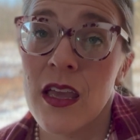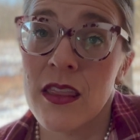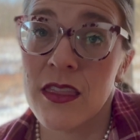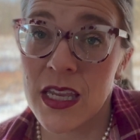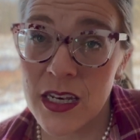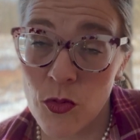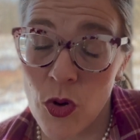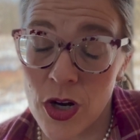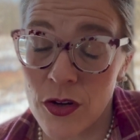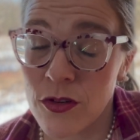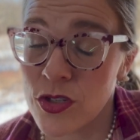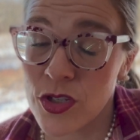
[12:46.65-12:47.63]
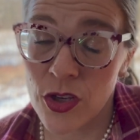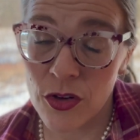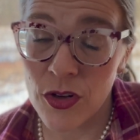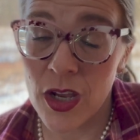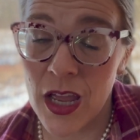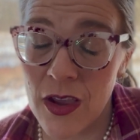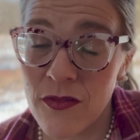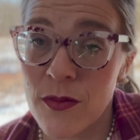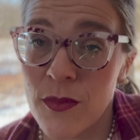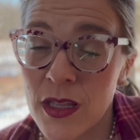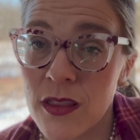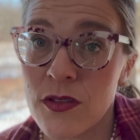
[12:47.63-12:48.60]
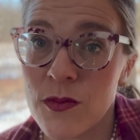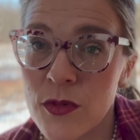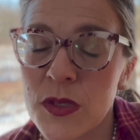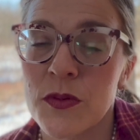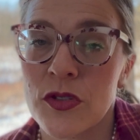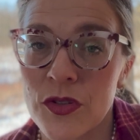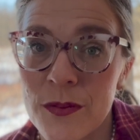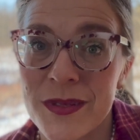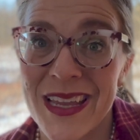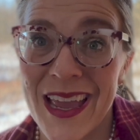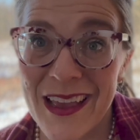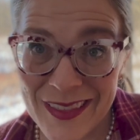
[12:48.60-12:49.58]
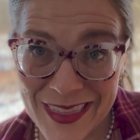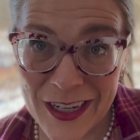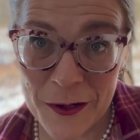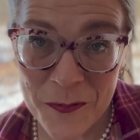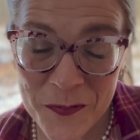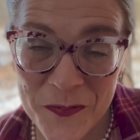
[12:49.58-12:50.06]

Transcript: the heated water so you're not having to make those multiple trips out there.